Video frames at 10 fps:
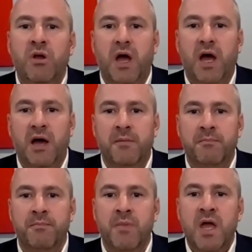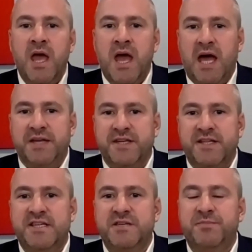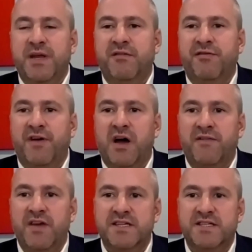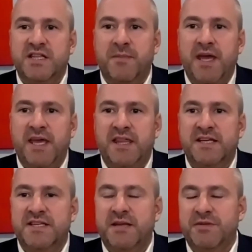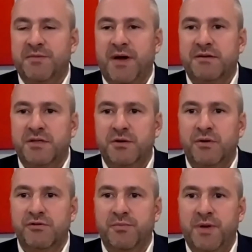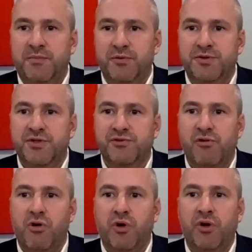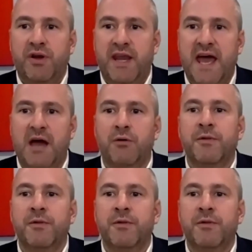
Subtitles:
And so this has been 5 years in the making. That team's about 200 people strong now.